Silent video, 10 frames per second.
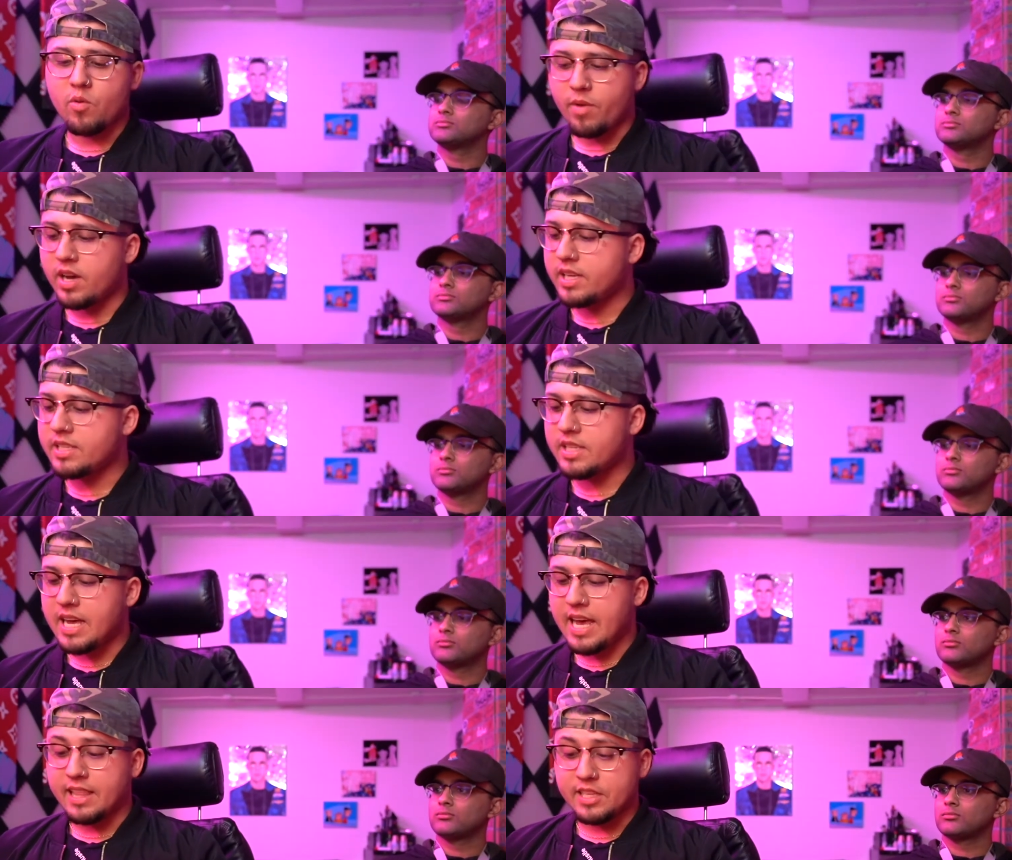Speaker 1: mics
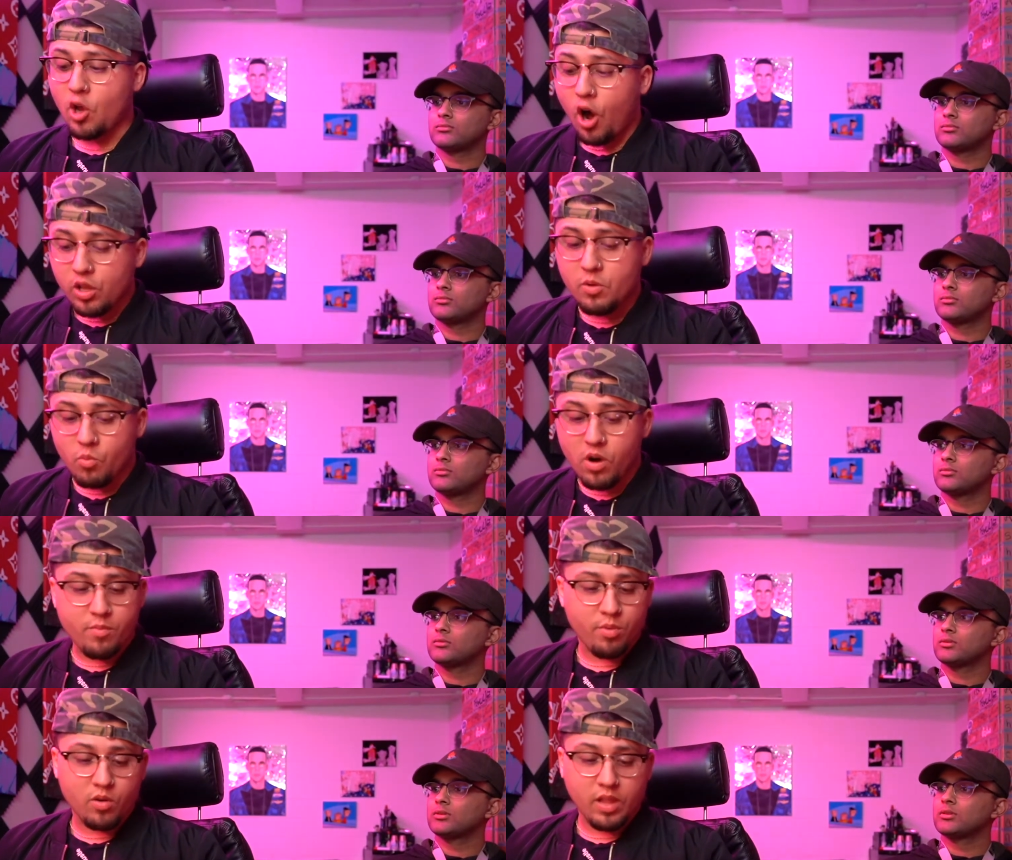and it's all in one,
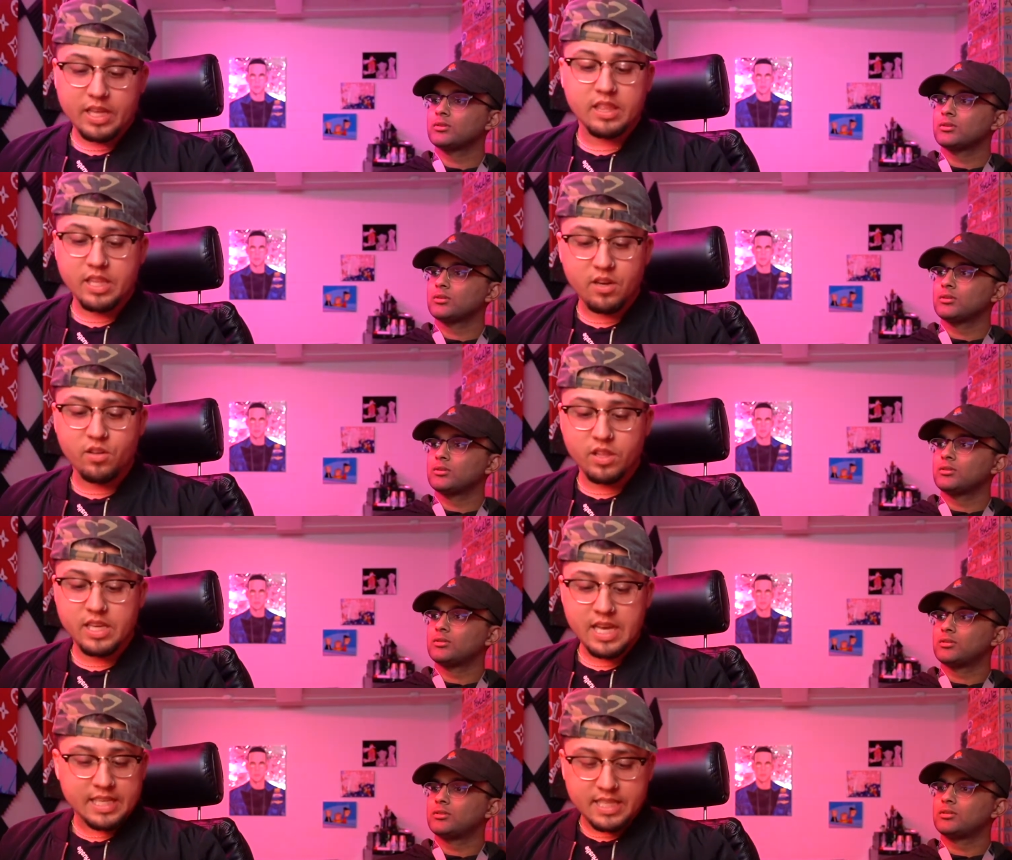bro. Like literally,
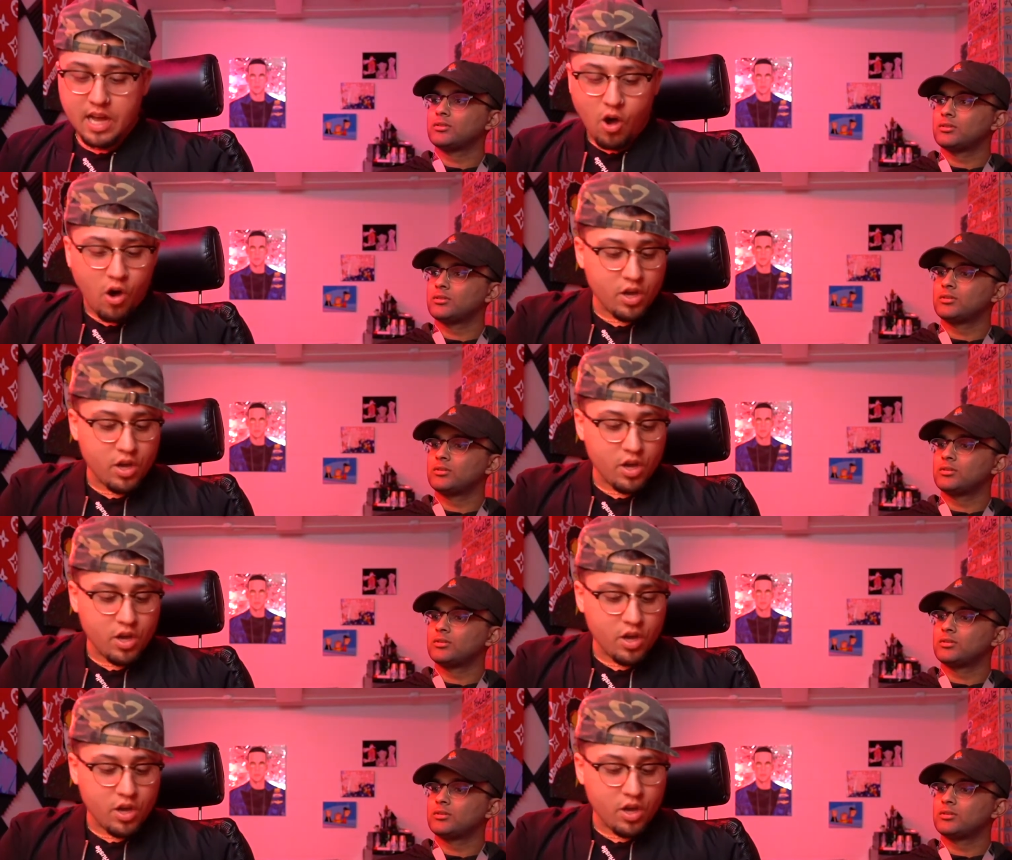it's got all